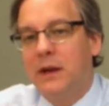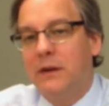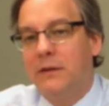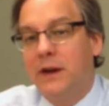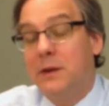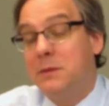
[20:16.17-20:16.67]

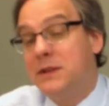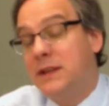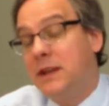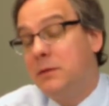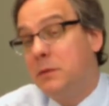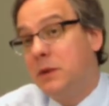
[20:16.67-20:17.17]
Vitamin
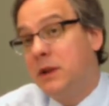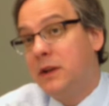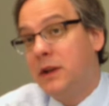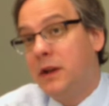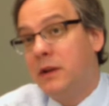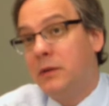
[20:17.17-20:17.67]
D would be
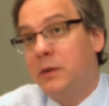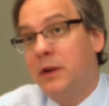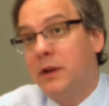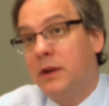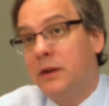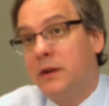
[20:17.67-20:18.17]
the other one
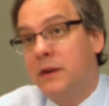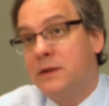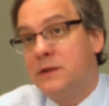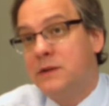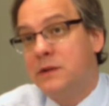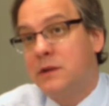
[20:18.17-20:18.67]
that
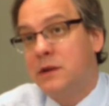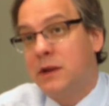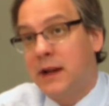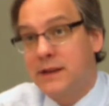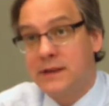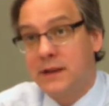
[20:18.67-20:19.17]
is
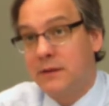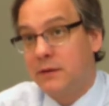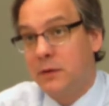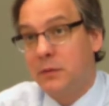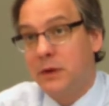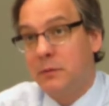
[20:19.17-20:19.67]
classic
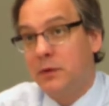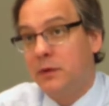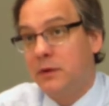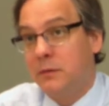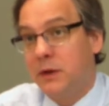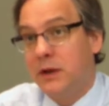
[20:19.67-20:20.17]
for people
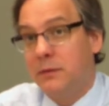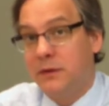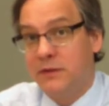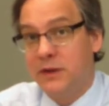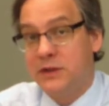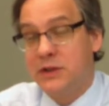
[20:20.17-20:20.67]
to become
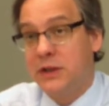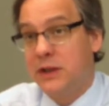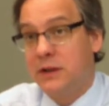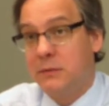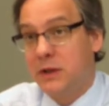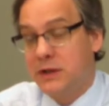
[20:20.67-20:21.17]
deficient
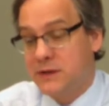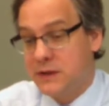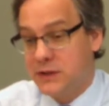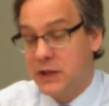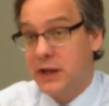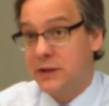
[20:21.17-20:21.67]
in, because the
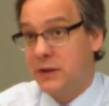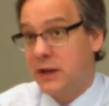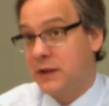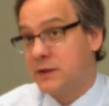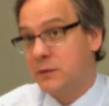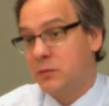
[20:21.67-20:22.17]
GI
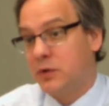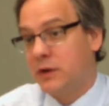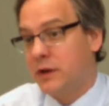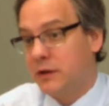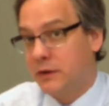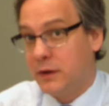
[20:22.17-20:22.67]
tract is important
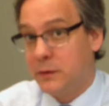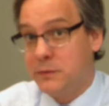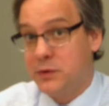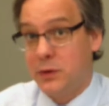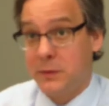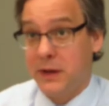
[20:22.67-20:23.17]
not only in
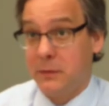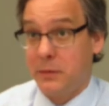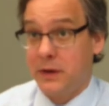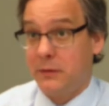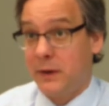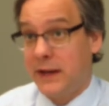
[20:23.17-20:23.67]
absorbing it
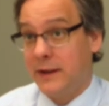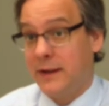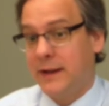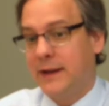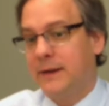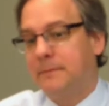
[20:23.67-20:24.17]
but in
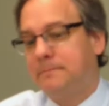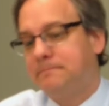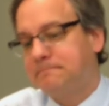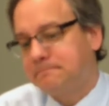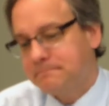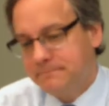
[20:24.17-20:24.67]
regulating it.
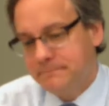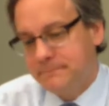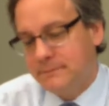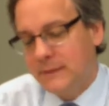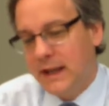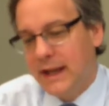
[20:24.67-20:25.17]

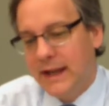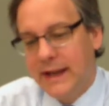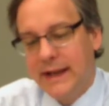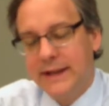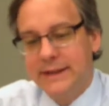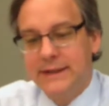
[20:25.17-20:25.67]

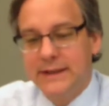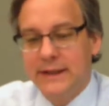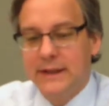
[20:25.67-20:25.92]
And